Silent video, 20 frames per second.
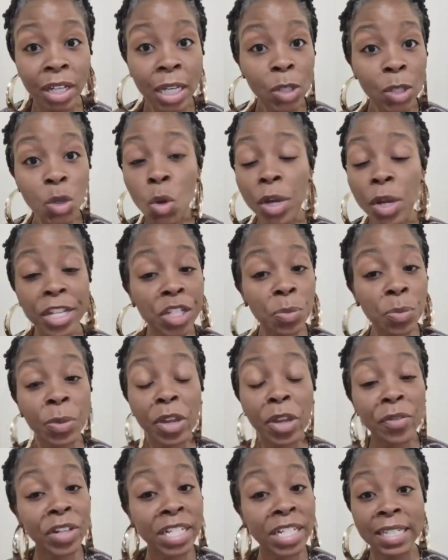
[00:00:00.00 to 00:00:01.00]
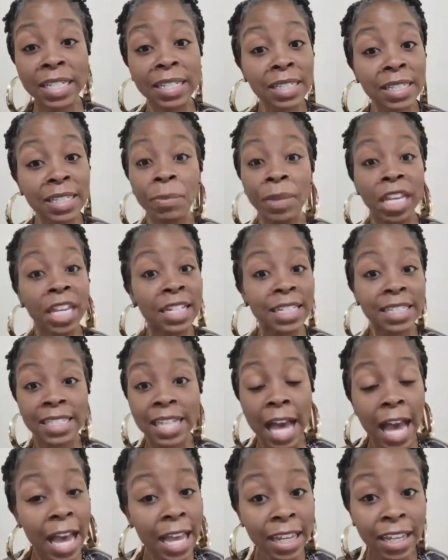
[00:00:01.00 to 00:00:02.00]
You experiencing some
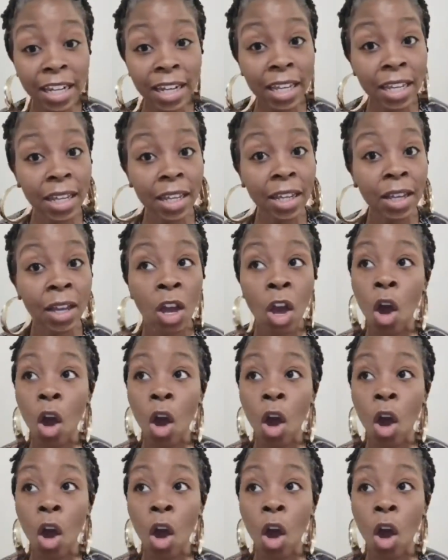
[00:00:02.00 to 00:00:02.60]
anxiety